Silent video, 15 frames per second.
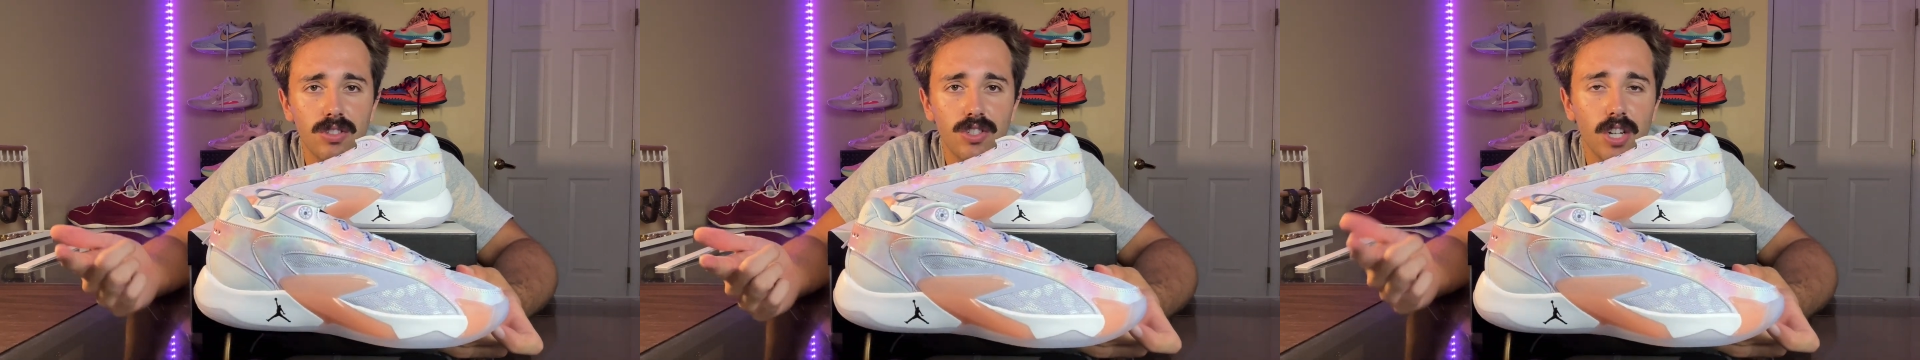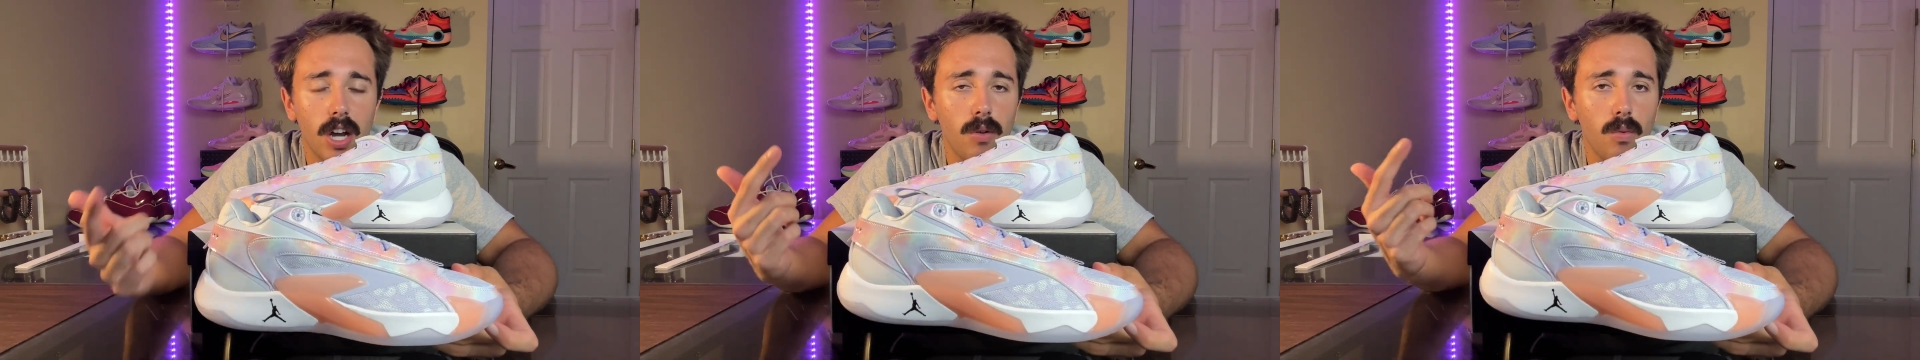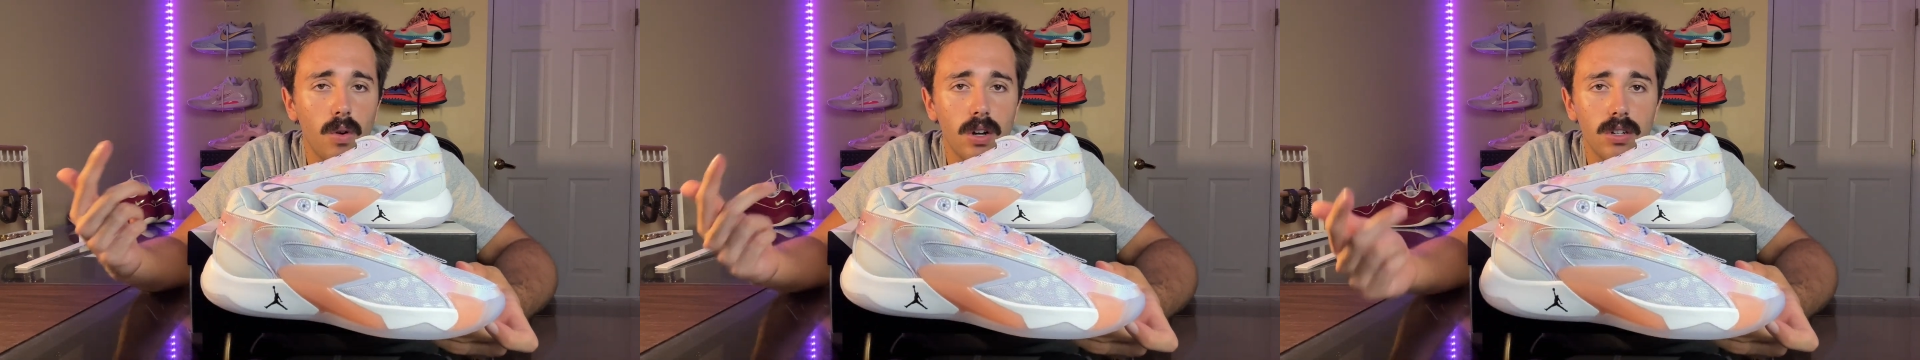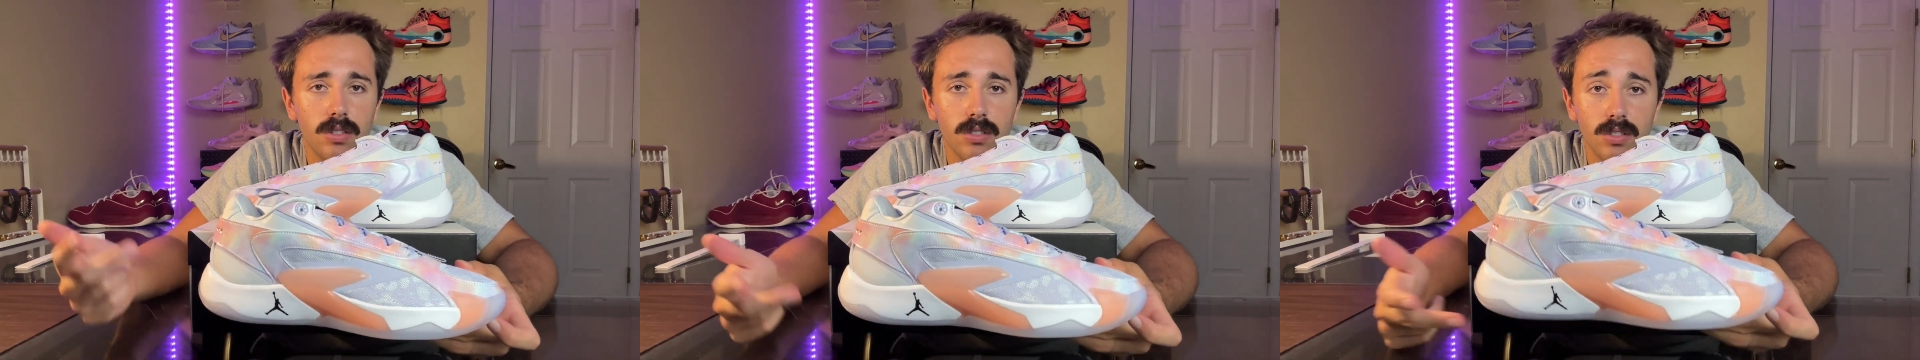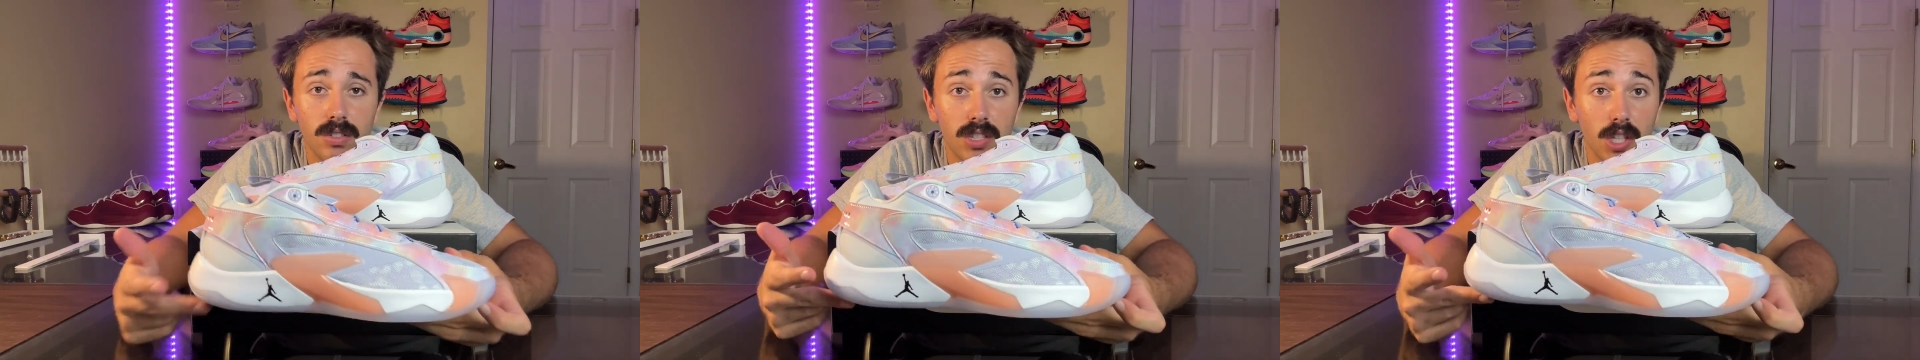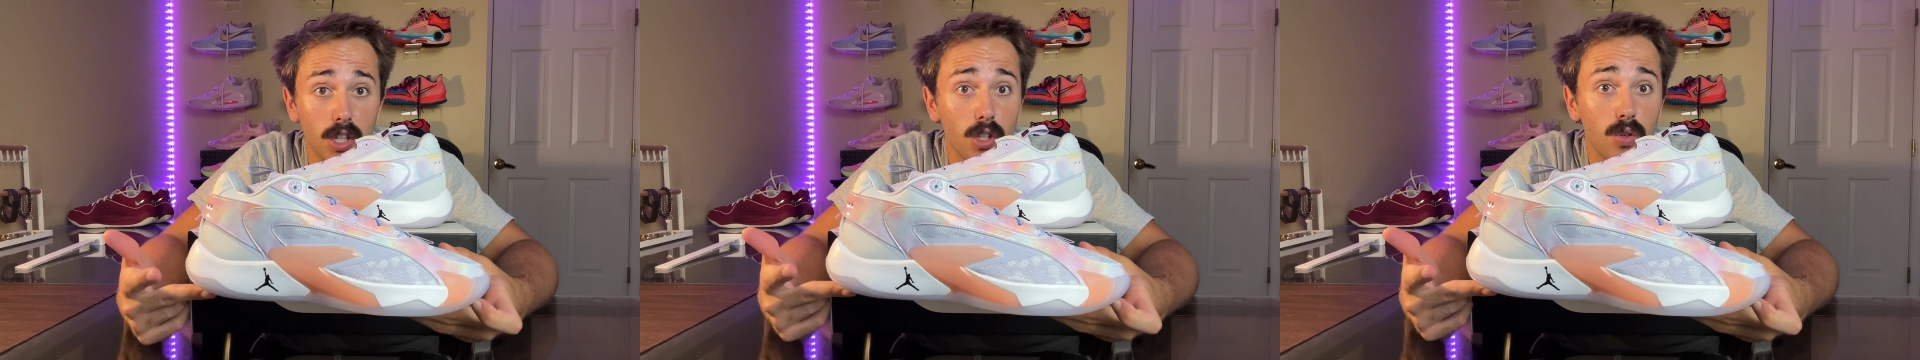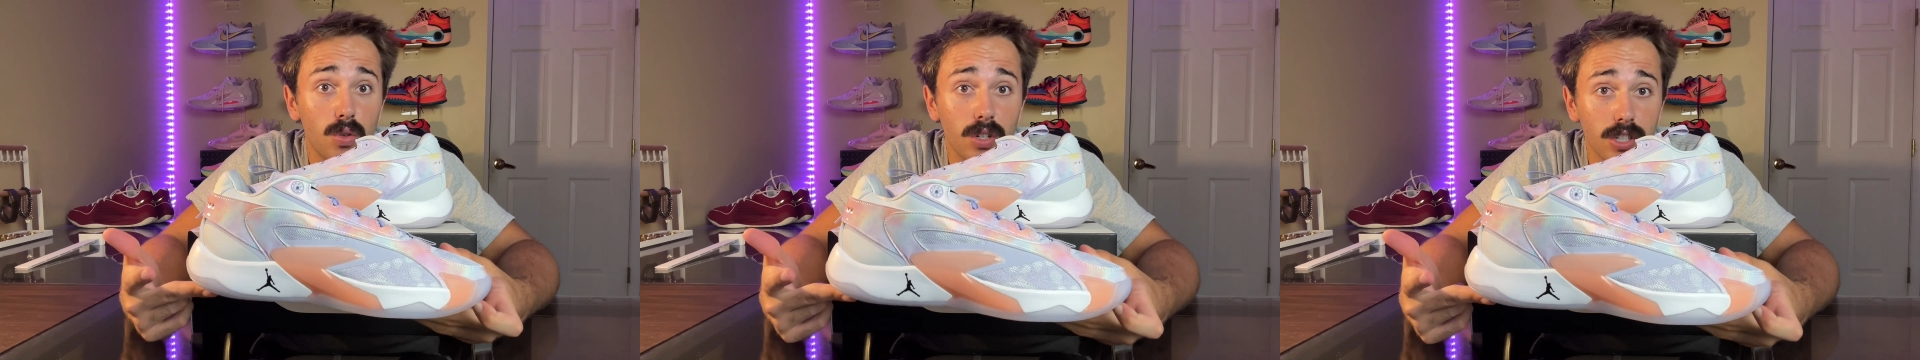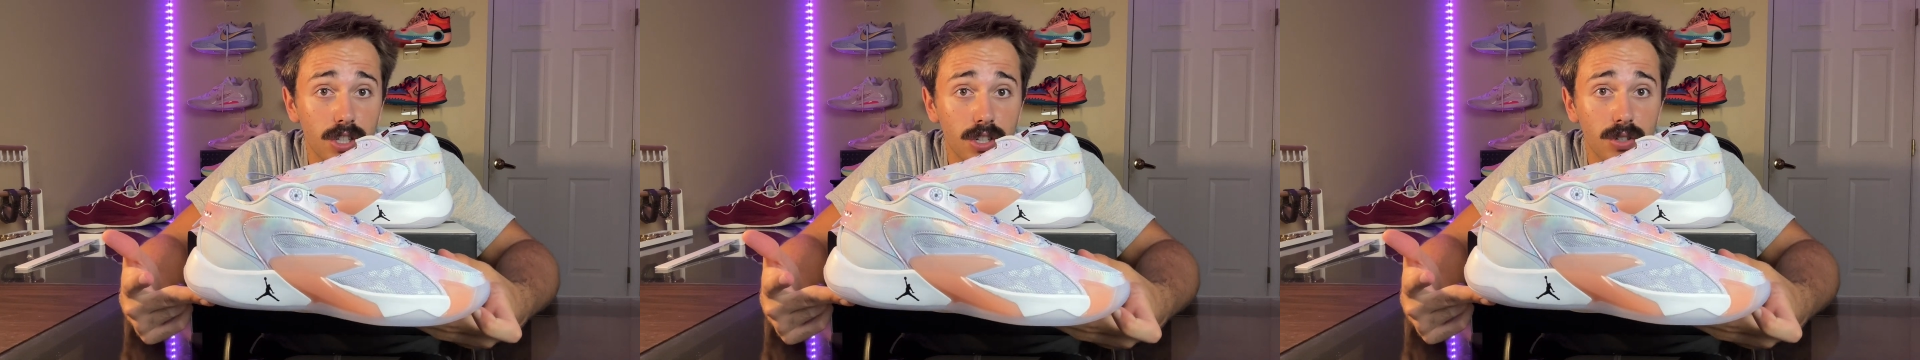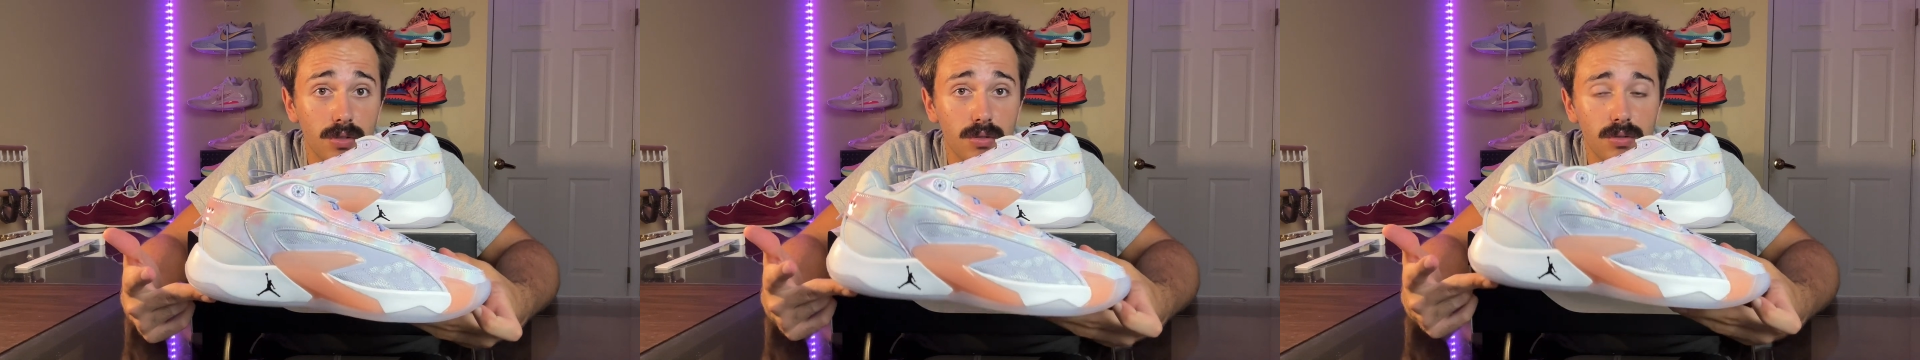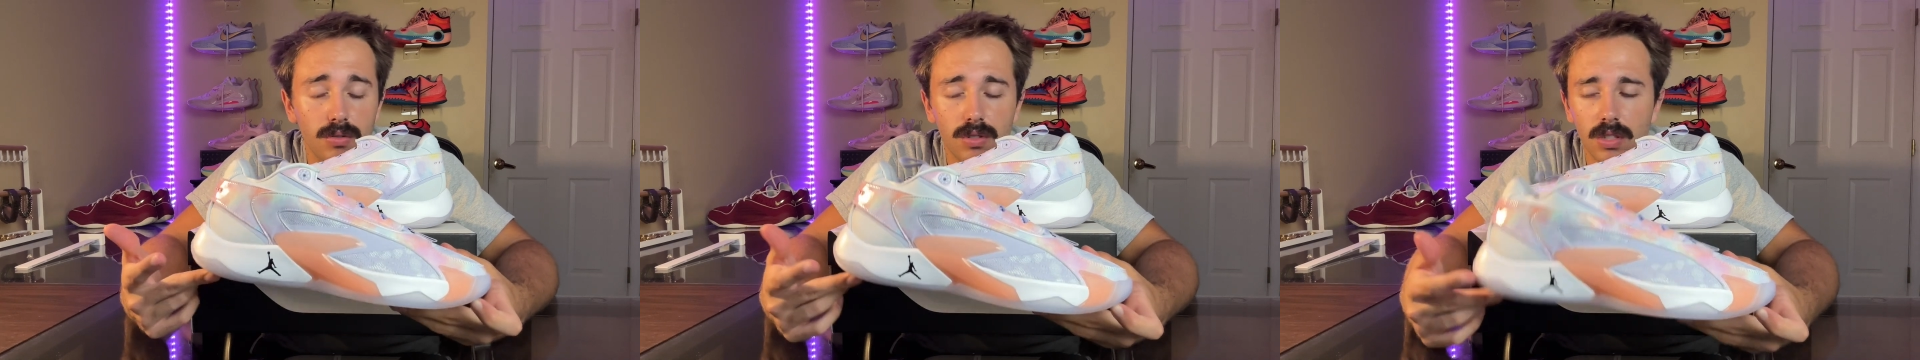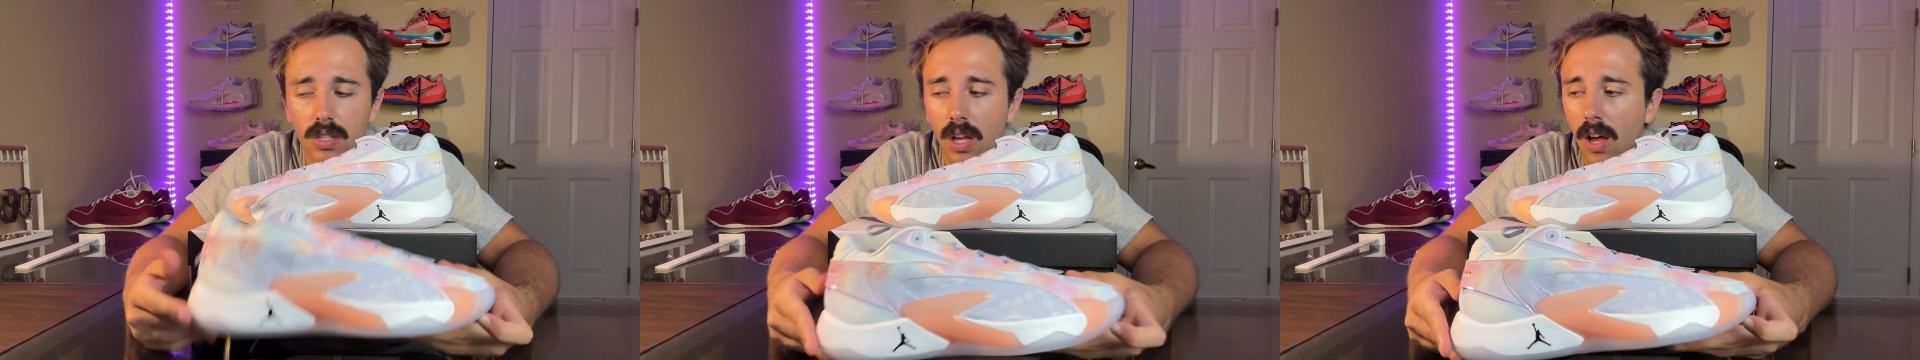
Ja1s, the Luka 2s,